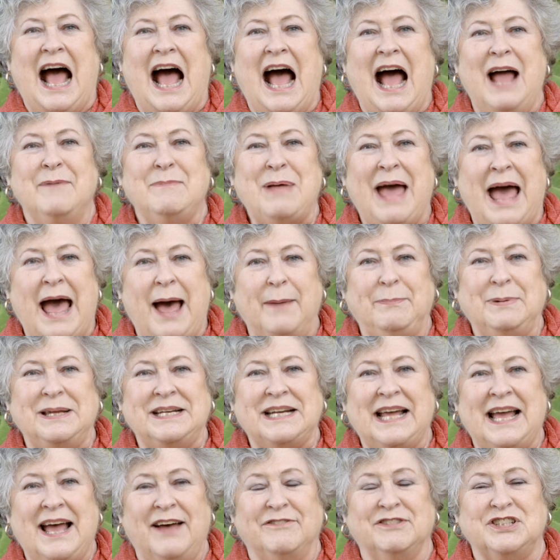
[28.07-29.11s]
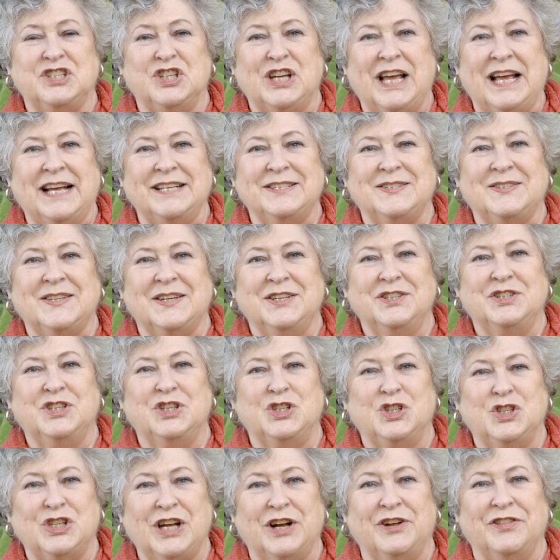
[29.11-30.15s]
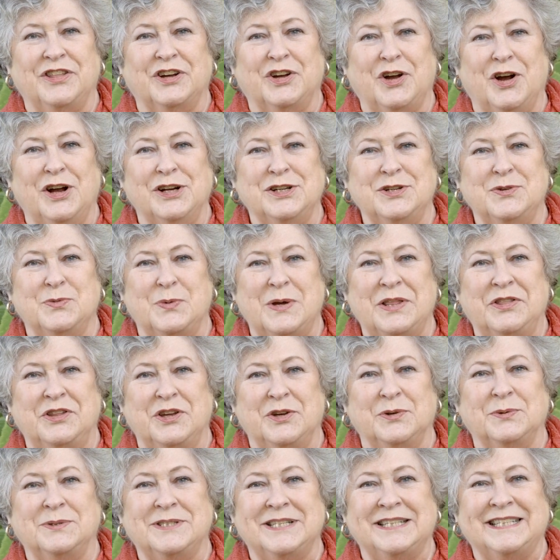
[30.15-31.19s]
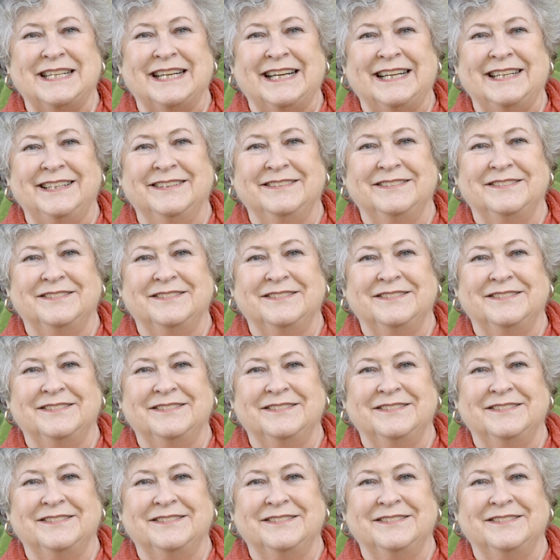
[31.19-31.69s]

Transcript: I'm happy to have a chance to share the garden with you today.